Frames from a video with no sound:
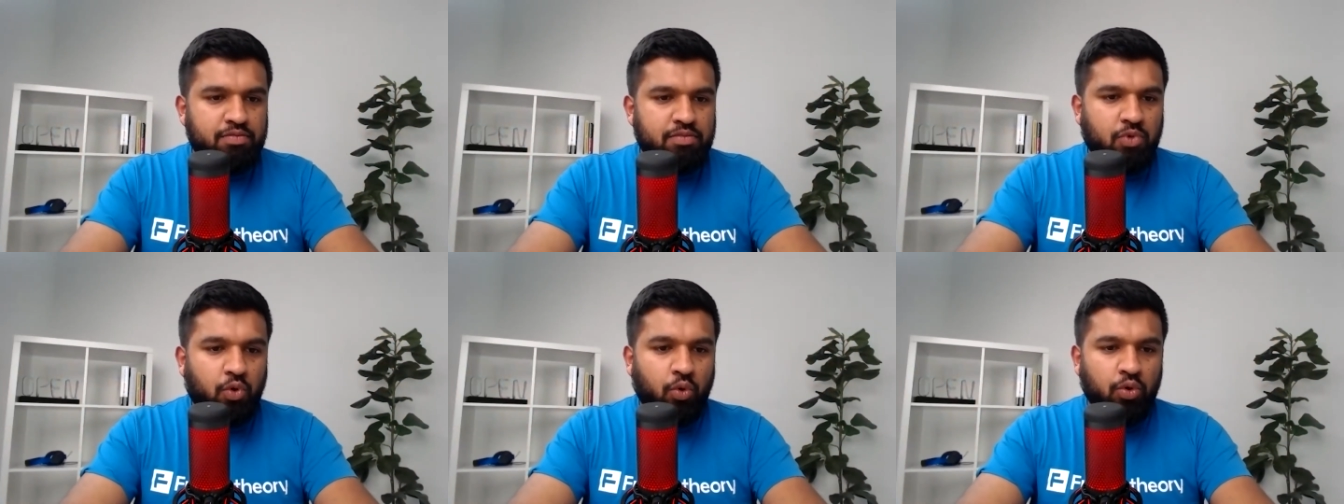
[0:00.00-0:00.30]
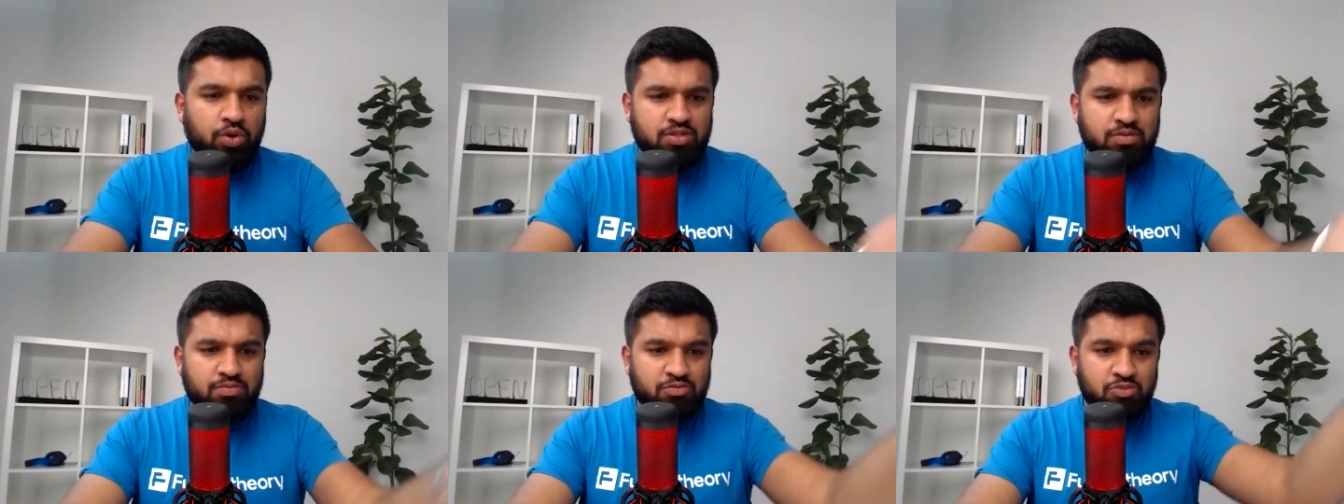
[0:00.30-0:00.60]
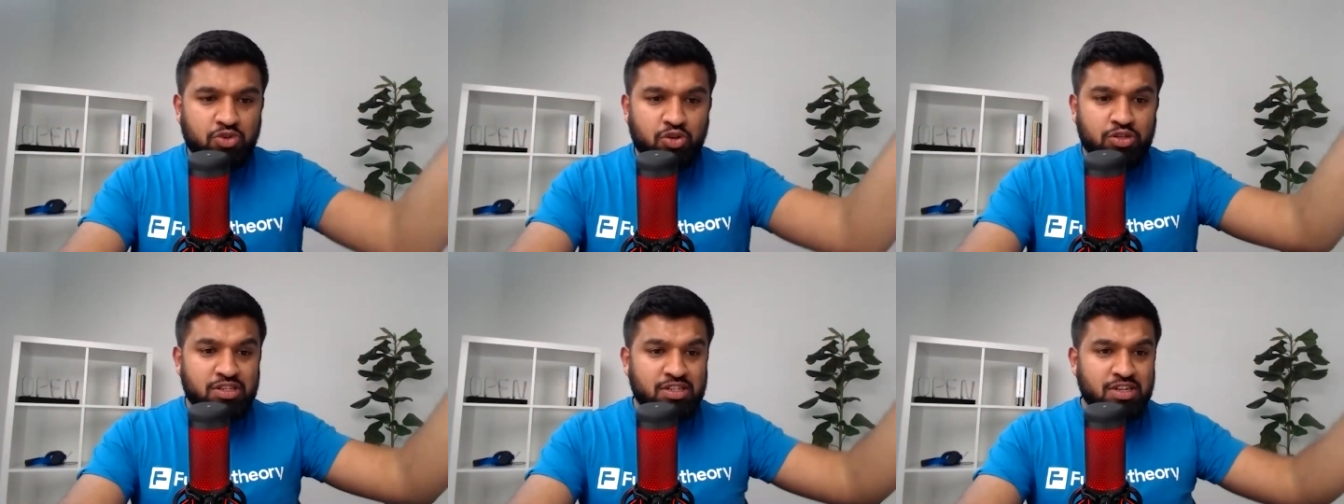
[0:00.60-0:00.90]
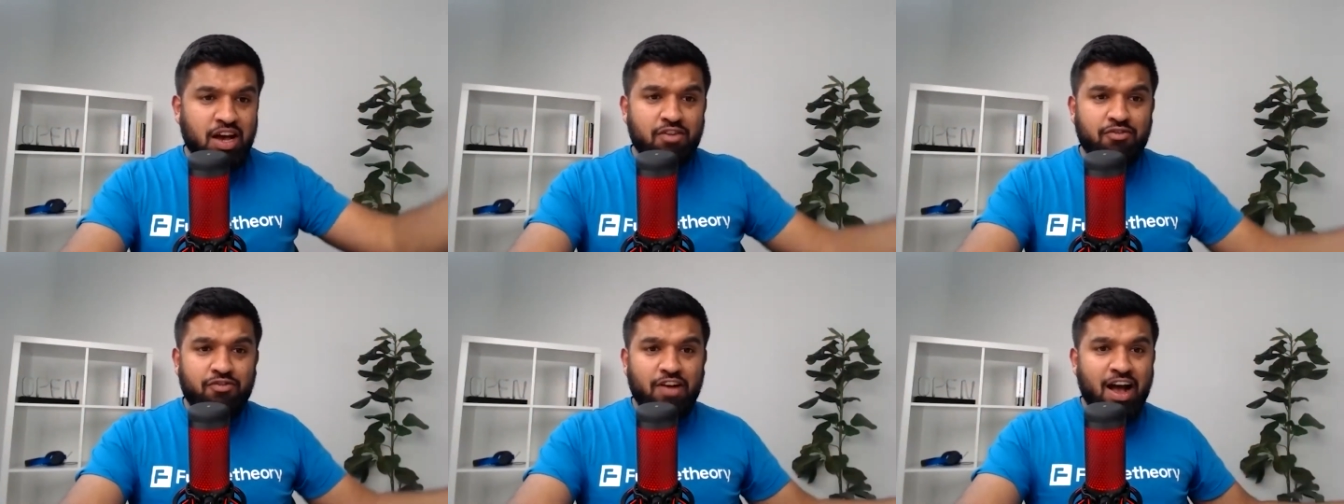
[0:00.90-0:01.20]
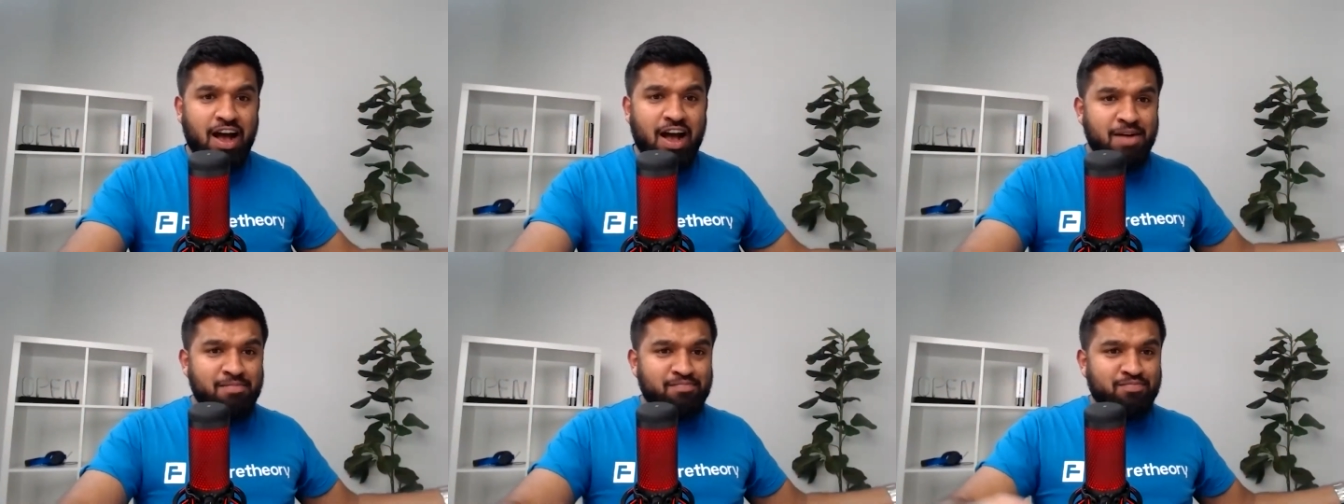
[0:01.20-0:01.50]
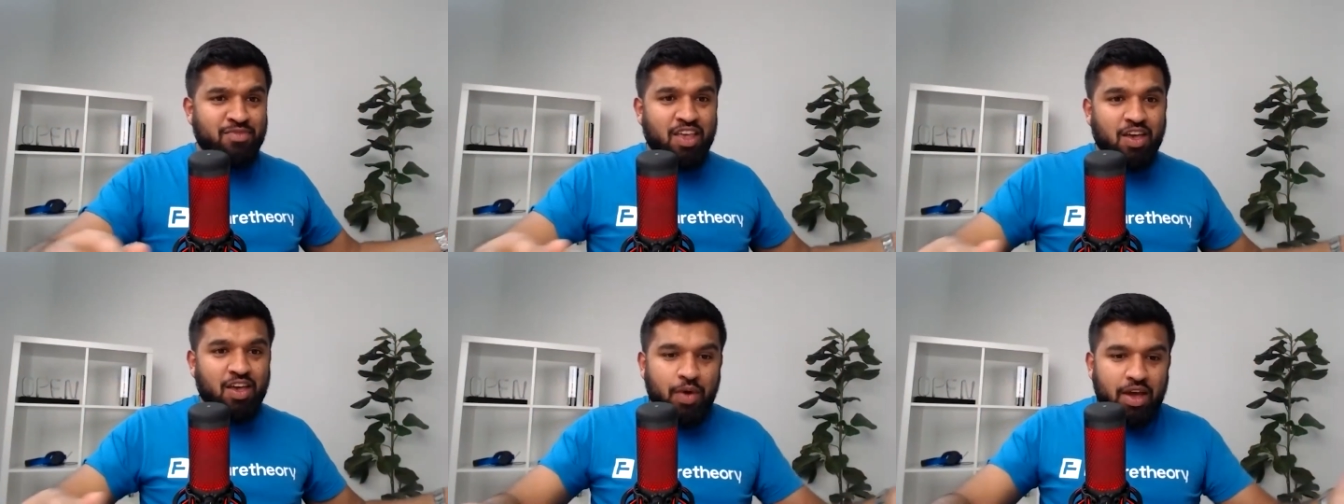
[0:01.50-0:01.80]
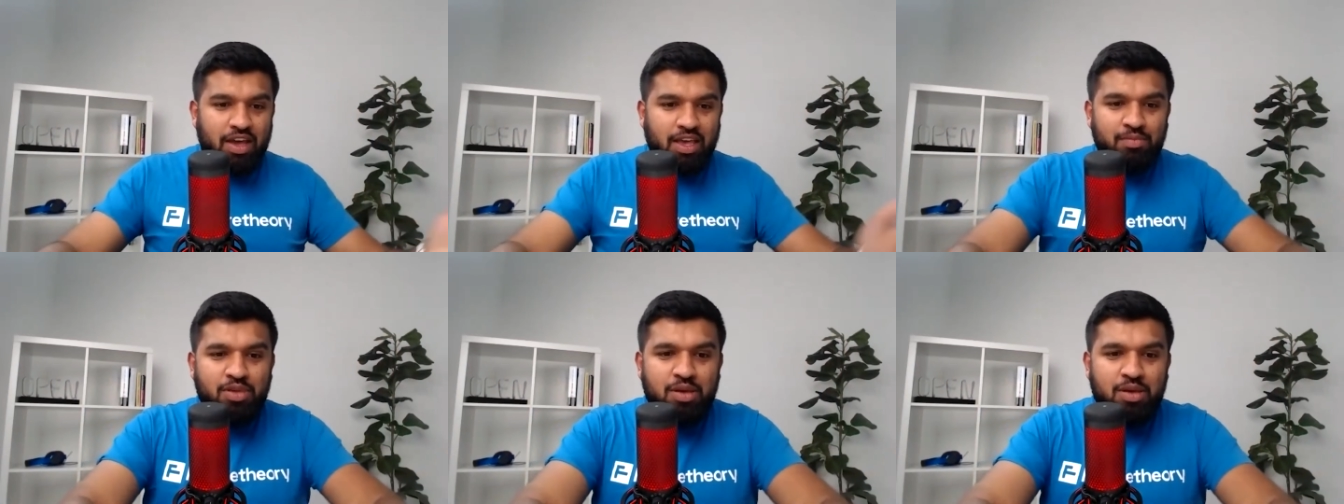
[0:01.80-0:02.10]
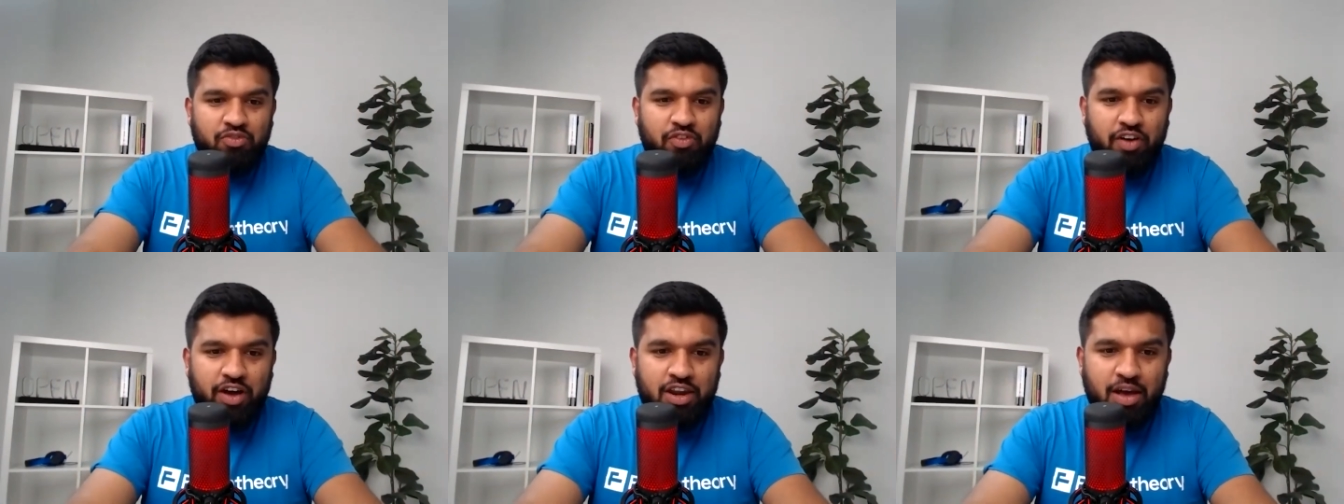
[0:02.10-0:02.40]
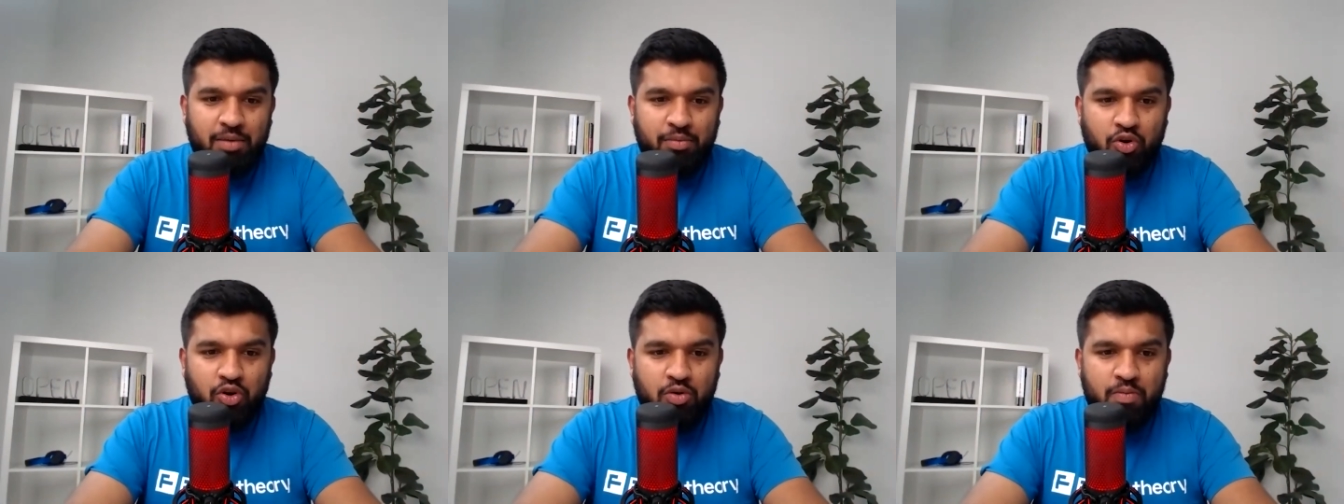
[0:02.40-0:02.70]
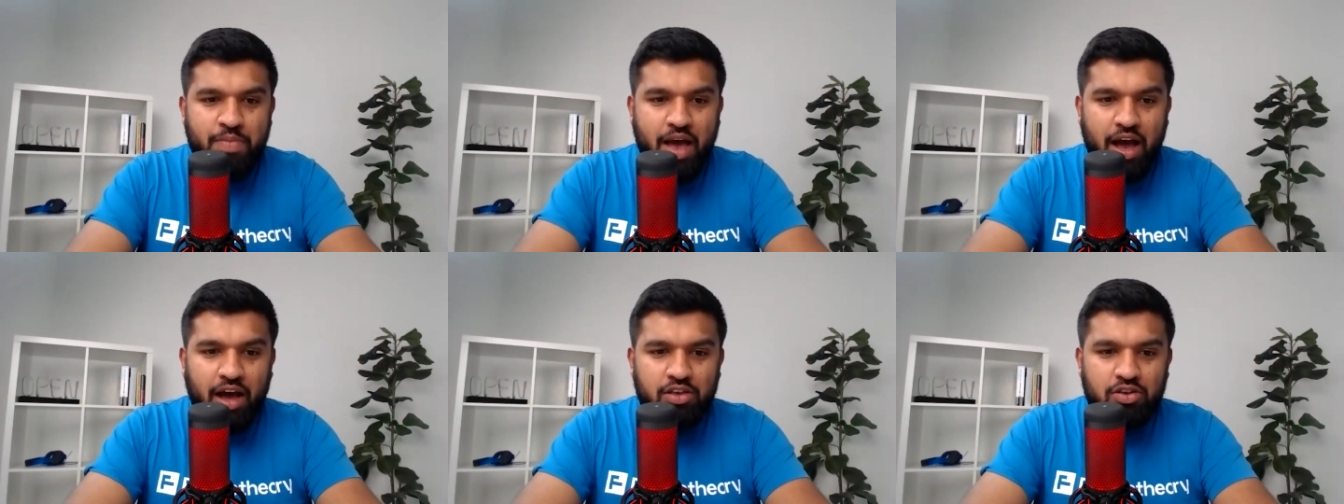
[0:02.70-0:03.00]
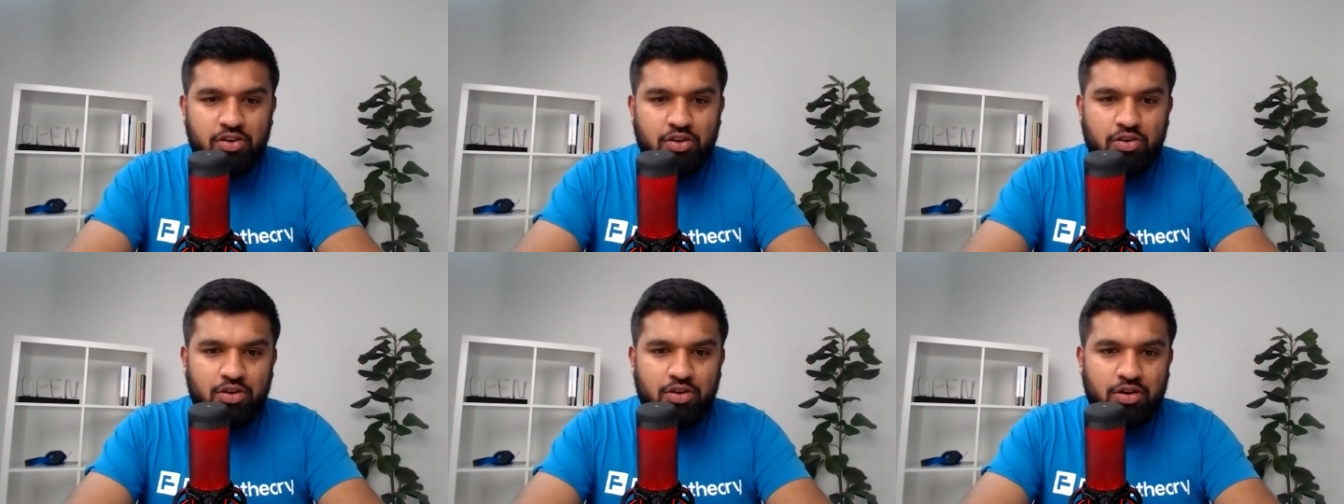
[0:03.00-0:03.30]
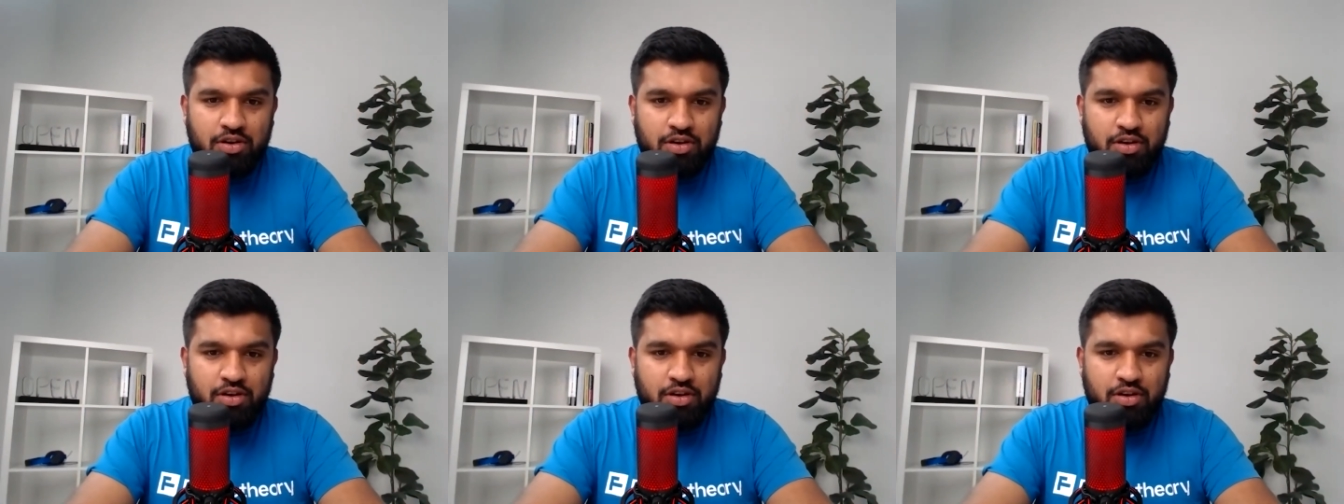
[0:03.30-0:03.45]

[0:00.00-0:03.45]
Awesome. Good stuff. Where can people find out more about you?